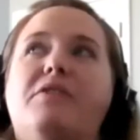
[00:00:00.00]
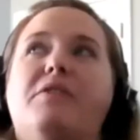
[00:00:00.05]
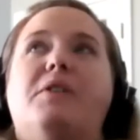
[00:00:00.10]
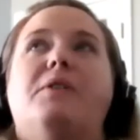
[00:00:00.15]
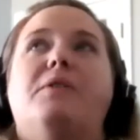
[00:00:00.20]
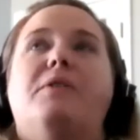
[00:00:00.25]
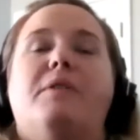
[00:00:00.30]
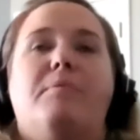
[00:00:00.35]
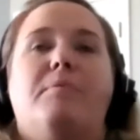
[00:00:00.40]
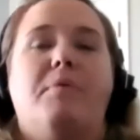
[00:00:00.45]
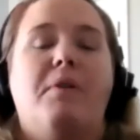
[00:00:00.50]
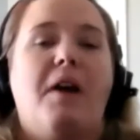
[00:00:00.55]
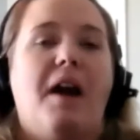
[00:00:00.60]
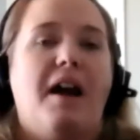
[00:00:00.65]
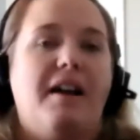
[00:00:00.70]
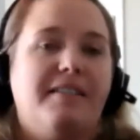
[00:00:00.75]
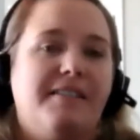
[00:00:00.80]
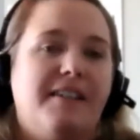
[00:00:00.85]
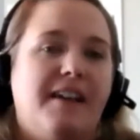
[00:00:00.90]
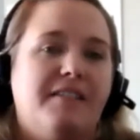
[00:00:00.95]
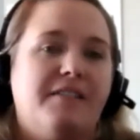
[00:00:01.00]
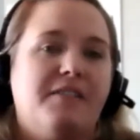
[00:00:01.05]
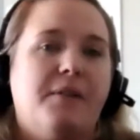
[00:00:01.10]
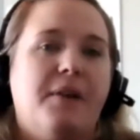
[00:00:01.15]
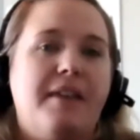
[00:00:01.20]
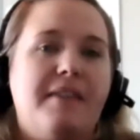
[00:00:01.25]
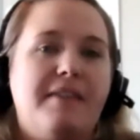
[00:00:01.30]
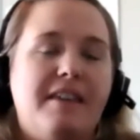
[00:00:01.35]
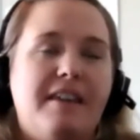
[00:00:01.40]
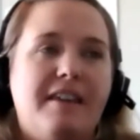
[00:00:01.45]
through the process. So
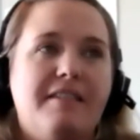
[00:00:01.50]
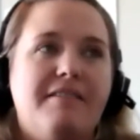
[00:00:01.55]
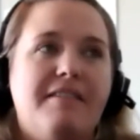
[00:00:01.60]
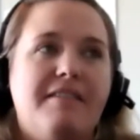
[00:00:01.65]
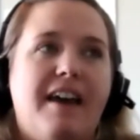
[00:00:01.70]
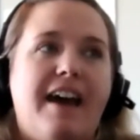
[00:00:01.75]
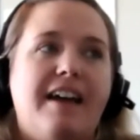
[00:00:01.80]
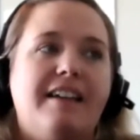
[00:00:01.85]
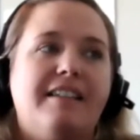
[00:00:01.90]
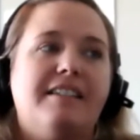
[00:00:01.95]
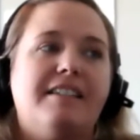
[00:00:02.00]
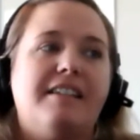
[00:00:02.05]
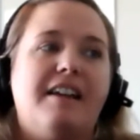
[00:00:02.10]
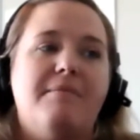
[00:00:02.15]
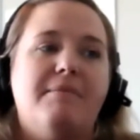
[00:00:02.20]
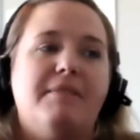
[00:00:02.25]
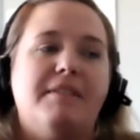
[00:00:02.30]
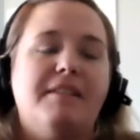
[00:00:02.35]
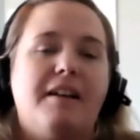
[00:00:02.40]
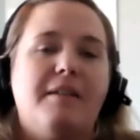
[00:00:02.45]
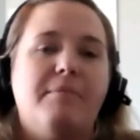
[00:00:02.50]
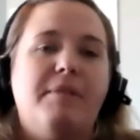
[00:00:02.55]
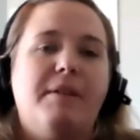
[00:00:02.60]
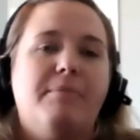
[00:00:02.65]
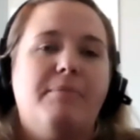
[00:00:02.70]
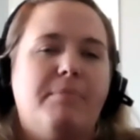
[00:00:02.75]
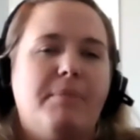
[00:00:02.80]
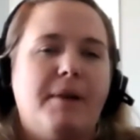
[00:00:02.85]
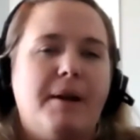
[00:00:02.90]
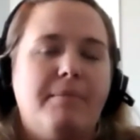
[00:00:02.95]
I think that a lot of
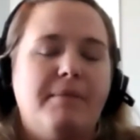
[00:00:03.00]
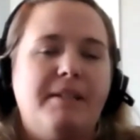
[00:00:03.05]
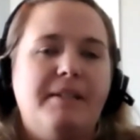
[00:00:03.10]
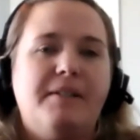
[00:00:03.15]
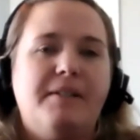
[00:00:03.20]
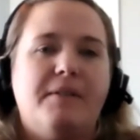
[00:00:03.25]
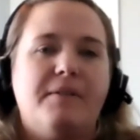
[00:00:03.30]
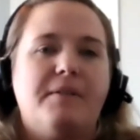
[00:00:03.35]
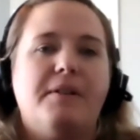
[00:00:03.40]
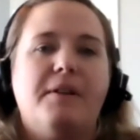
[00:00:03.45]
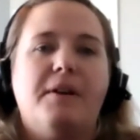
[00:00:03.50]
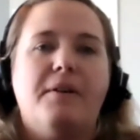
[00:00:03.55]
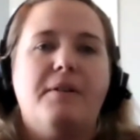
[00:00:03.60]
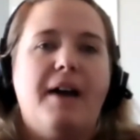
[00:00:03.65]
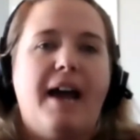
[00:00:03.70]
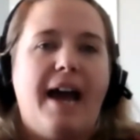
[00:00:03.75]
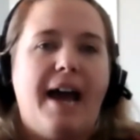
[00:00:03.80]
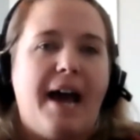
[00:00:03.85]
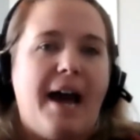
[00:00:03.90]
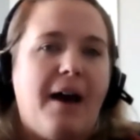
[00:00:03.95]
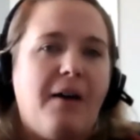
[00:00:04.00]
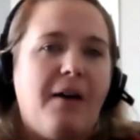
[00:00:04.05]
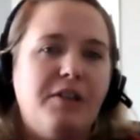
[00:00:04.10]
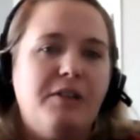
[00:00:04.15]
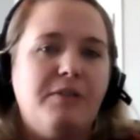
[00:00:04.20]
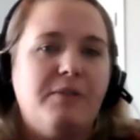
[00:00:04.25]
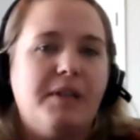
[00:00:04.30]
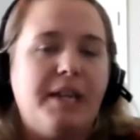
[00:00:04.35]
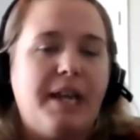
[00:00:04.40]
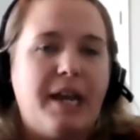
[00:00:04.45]
people probably don't know how
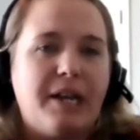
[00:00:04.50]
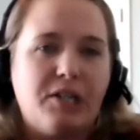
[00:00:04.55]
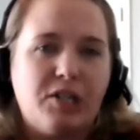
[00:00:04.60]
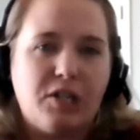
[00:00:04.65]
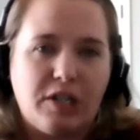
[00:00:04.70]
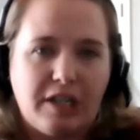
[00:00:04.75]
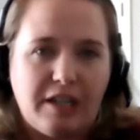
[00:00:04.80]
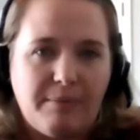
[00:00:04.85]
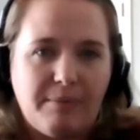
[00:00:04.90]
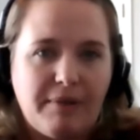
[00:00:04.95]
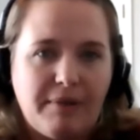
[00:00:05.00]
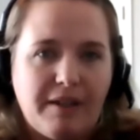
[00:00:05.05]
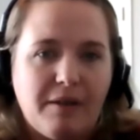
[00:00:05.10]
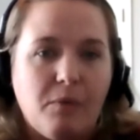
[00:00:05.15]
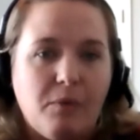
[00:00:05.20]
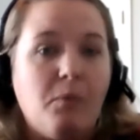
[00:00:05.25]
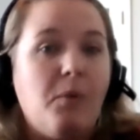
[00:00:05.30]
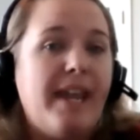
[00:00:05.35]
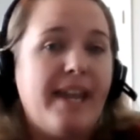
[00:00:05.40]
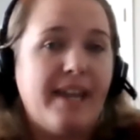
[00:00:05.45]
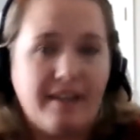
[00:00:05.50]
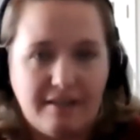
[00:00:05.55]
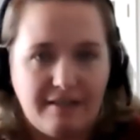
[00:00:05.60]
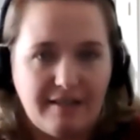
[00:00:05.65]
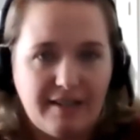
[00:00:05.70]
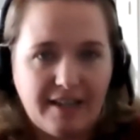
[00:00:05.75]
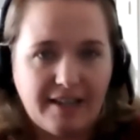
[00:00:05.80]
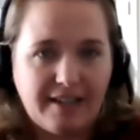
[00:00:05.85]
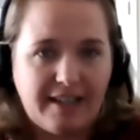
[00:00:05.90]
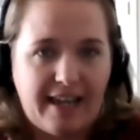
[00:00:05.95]
you can actually win
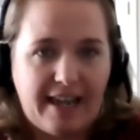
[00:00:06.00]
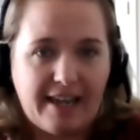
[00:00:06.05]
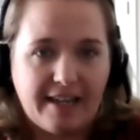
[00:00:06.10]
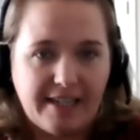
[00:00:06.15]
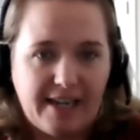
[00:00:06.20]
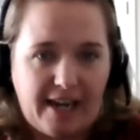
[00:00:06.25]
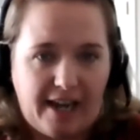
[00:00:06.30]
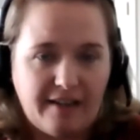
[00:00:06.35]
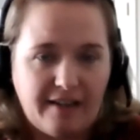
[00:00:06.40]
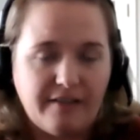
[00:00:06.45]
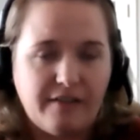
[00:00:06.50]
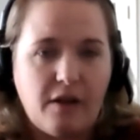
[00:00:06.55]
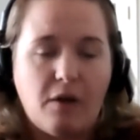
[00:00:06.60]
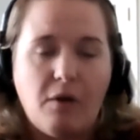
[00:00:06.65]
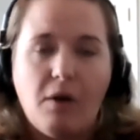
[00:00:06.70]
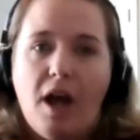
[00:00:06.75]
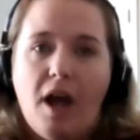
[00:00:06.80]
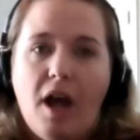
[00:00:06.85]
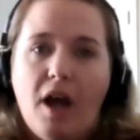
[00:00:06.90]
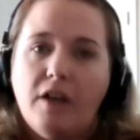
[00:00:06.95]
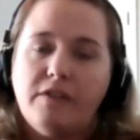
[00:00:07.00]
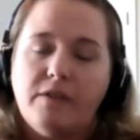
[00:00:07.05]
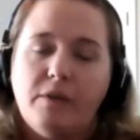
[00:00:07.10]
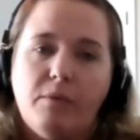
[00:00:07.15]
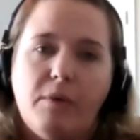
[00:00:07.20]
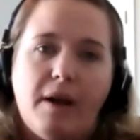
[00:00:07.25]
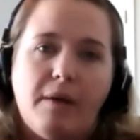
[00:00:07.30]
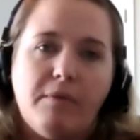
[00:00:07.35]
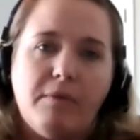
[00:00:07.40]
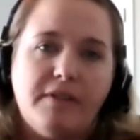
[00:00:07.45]
a candy. So
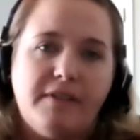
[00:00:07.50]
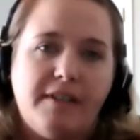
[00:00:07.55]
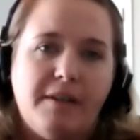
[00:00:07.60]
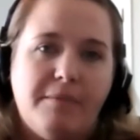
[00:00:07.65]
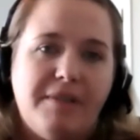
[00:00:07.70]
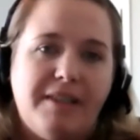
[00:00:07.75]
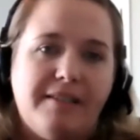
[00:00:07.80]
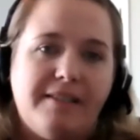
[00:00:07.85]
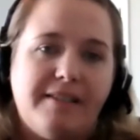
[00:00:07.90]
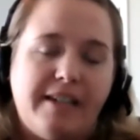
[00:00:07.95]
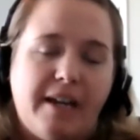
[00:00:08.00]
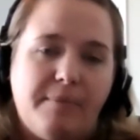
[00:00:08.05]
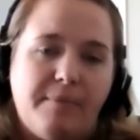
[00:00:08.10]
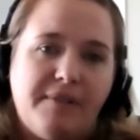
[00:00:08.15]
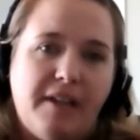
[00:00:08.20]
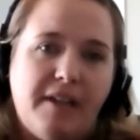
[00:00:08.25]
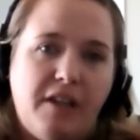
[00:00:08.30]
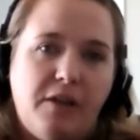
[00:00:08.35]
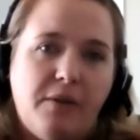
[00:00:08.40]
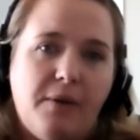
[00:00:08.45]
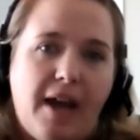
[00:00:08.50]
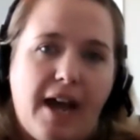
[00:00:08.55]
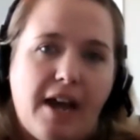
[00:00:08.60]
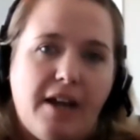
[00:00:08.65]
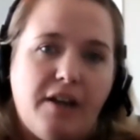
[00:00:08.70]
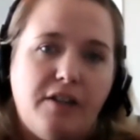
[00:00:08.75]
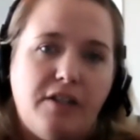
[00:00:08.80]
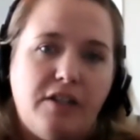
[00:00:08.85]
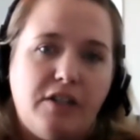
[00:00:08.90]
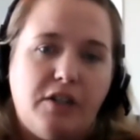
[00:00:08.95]
what were some of the steps that you had
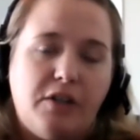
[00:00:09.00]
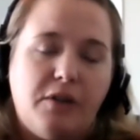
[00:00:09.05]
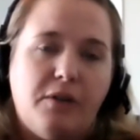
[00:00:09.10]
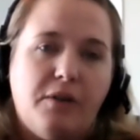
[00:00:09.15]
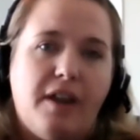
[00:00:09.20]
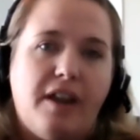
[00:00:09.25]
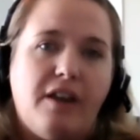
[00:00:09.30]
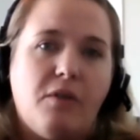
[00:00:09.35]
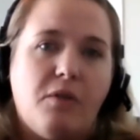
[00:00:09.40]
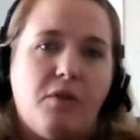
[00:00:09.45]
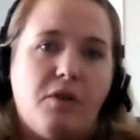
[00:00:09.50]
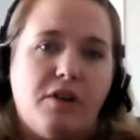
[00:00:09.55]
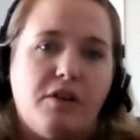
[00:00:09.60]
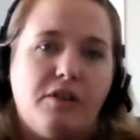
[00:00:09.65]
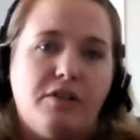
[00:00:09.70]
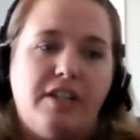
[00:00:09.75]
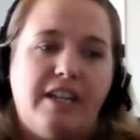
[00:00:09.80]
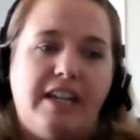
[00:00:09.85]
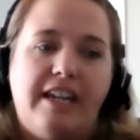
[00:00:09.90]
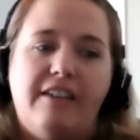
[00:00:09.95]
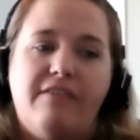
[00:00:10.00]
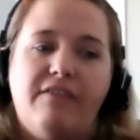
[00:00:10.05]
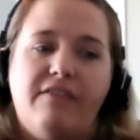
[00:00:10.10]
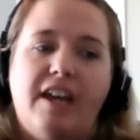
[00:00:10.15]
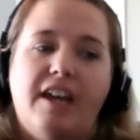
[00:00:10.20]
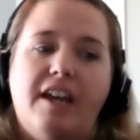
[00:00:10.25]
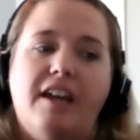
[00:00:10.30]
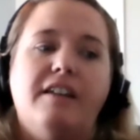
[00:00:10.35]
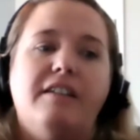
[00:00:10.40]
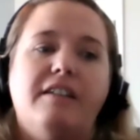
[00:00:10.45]
to do in order to
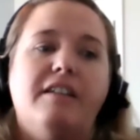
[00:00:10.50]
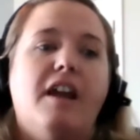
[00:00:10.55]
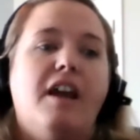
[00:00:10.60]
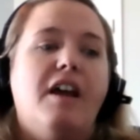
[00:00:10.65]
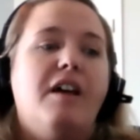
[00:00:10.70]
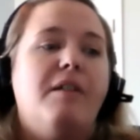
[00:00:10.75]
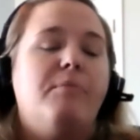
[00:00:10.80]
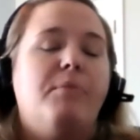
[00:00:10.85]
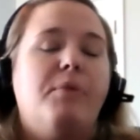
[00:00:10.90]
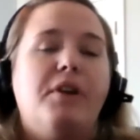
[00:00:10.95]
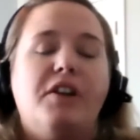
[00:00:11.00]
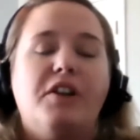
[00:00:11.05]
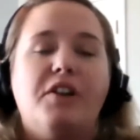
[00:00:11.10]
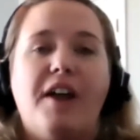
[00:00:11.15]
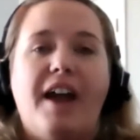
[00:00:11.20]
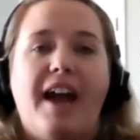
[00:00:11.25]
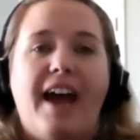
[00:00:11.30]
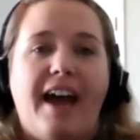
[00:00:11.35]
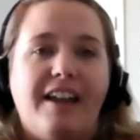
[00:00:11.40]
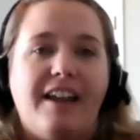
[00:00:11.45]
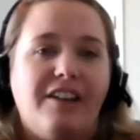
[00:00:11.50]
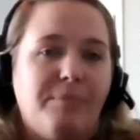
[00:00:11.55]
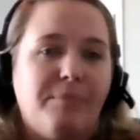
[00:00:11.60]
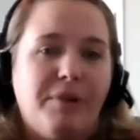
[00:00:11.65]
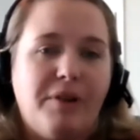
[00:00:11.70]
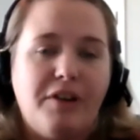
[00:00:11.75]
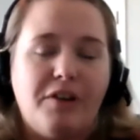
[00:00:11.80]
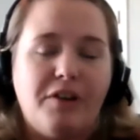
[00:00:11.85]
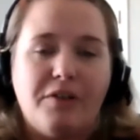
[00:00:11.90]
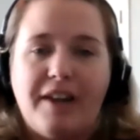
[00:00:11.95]
even put
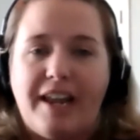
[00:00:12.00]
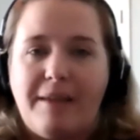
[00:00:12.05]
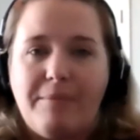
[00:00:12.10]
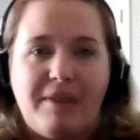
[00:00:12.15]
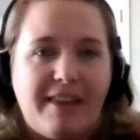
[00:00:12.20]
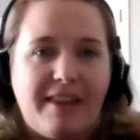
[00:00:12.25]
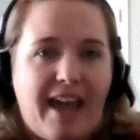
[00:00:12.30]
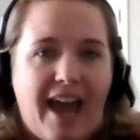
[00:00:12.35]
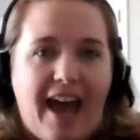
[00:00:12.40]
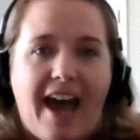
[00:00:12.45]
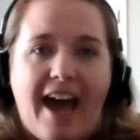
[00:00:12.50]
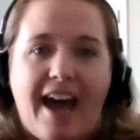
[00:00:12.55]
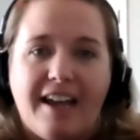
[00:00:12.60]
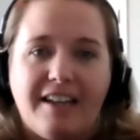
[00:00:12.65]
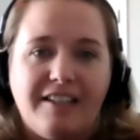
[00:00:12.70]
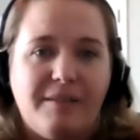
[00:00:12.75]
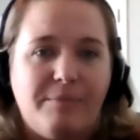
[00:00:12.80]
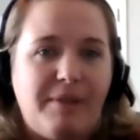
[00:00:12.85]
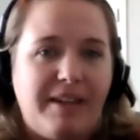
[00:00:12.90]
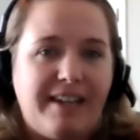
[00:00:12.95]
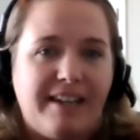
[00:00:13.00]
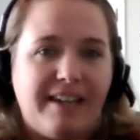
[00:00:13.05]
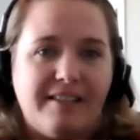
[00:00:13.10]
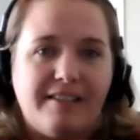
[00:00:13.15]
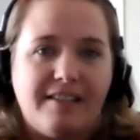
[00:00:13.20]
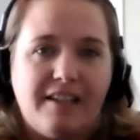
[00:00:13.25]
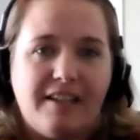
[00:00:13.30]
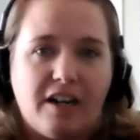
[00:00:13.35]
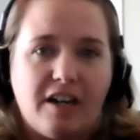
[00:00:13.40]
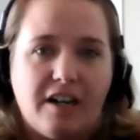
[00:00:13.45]
your name in the hat to be
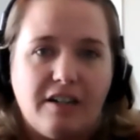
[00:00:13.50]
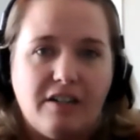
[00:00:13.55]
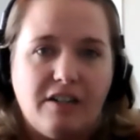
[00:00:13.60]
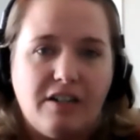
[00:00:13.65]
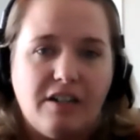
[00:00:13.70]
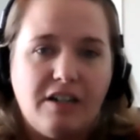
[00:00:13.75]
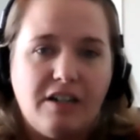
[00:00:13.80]
considered?